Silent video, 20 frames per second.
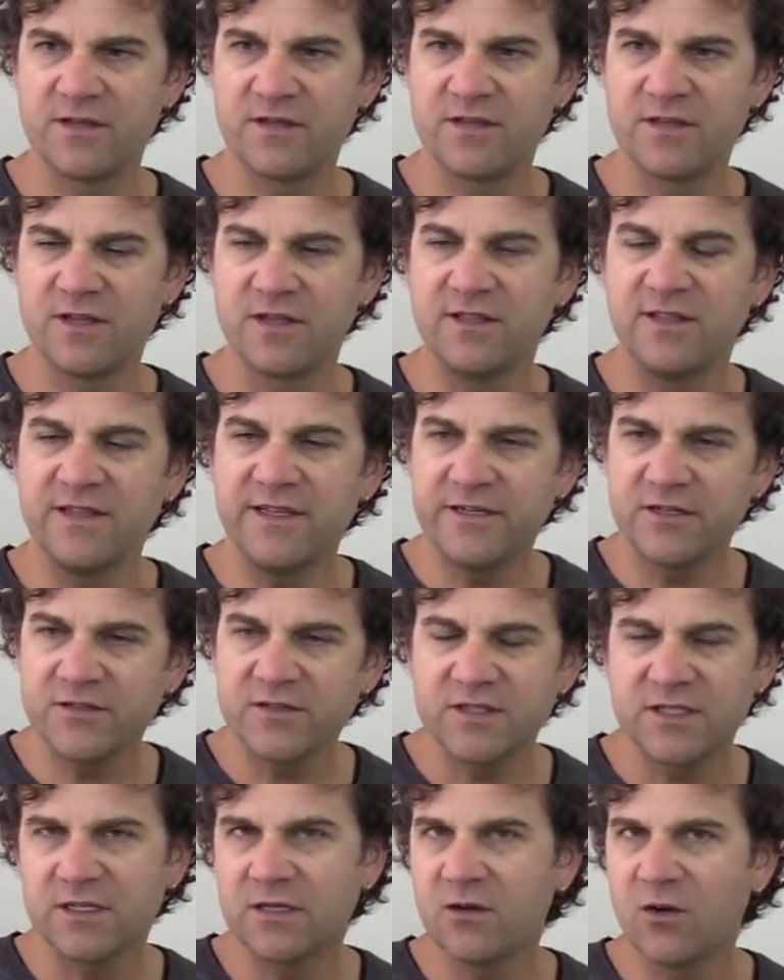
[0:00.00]

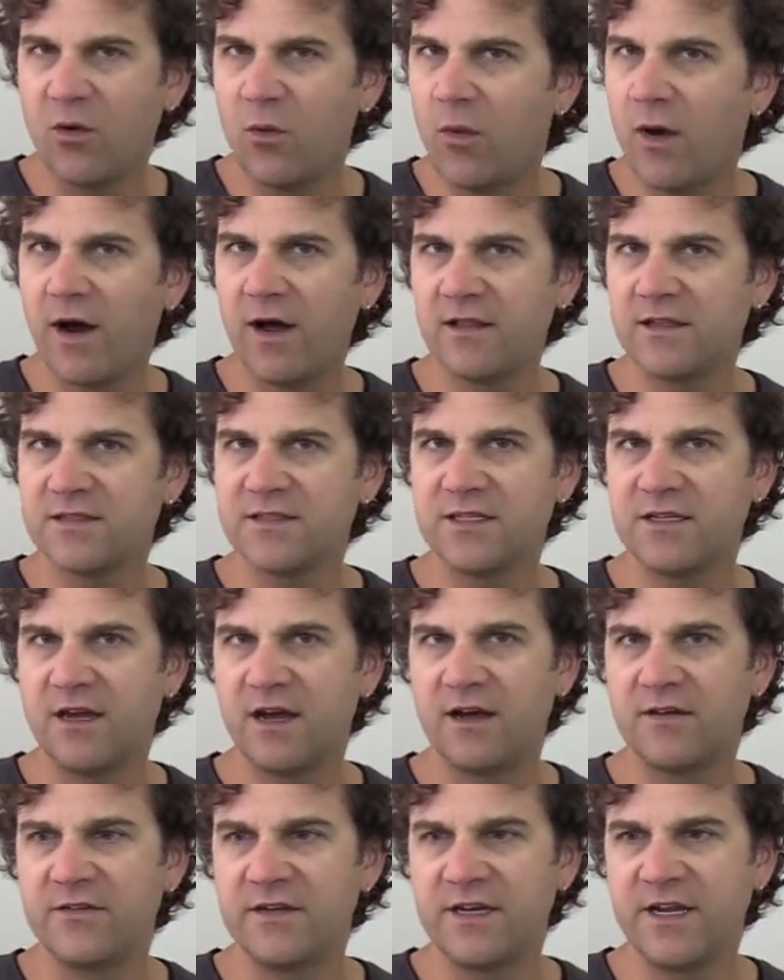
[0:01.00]
lilting quality
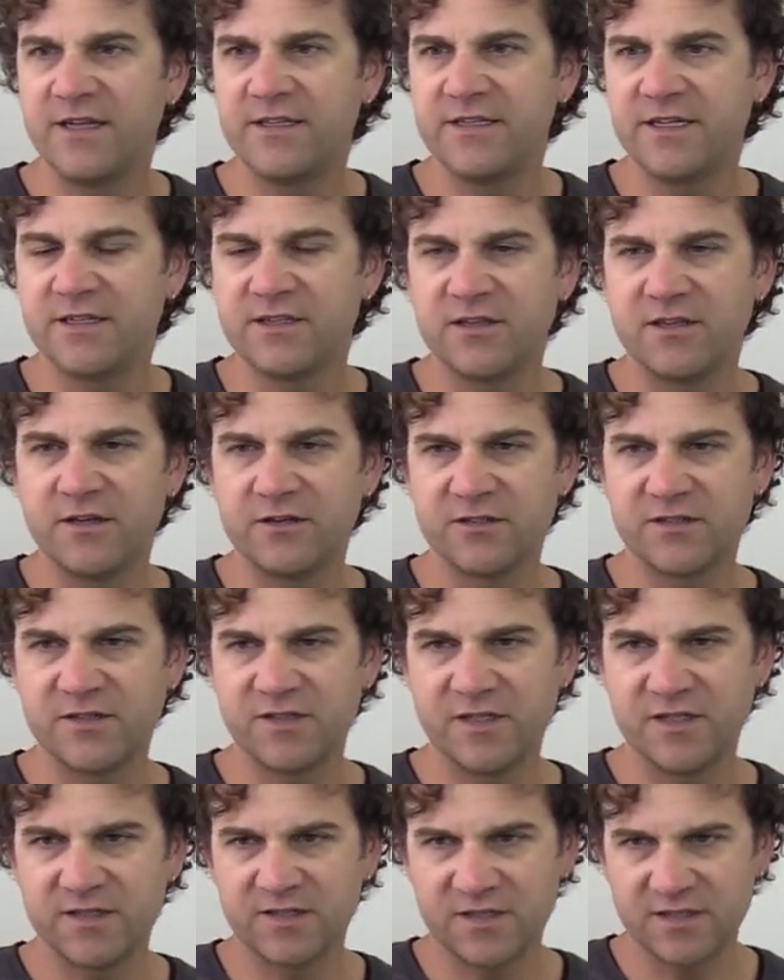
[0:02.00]
of it, and yet there's
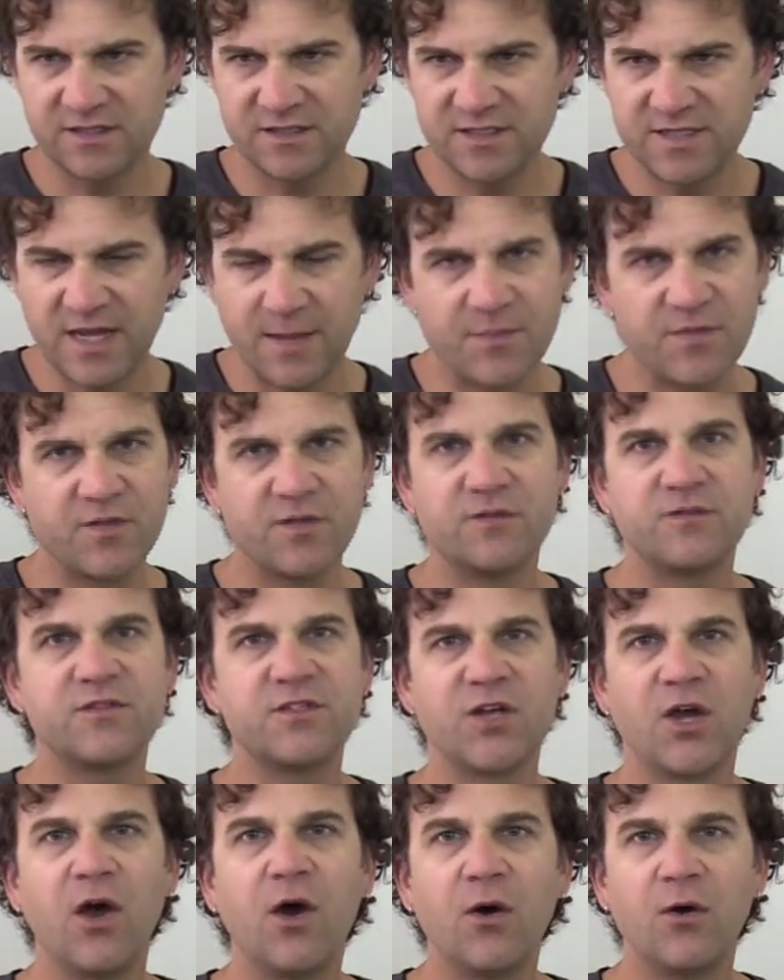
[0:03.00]
this depth of
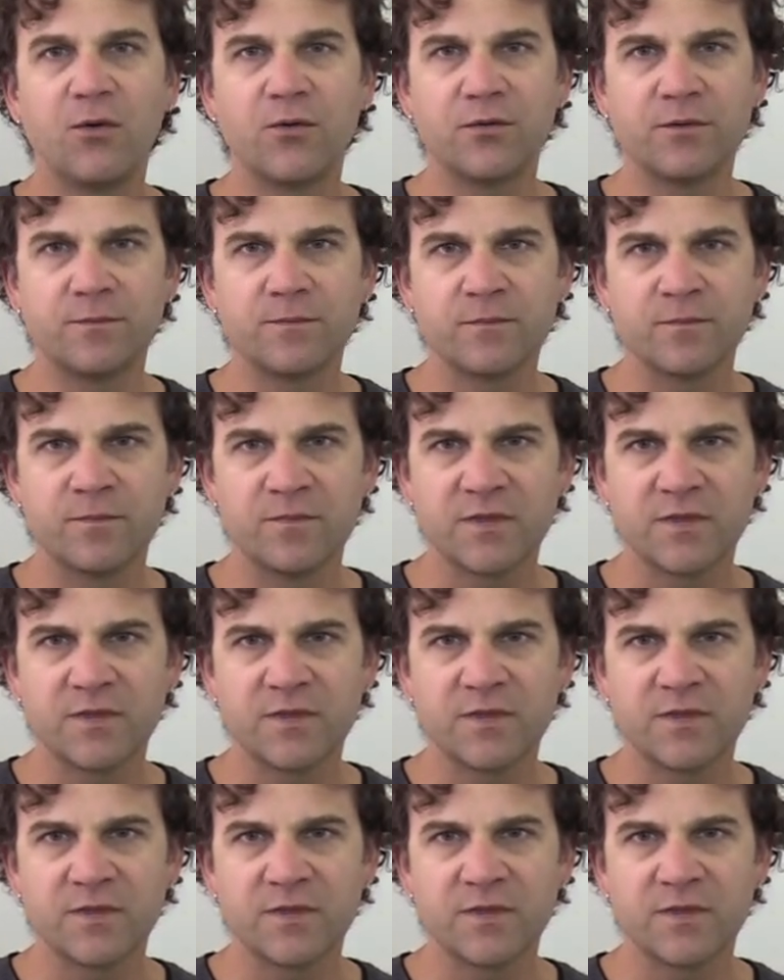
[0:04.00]
tone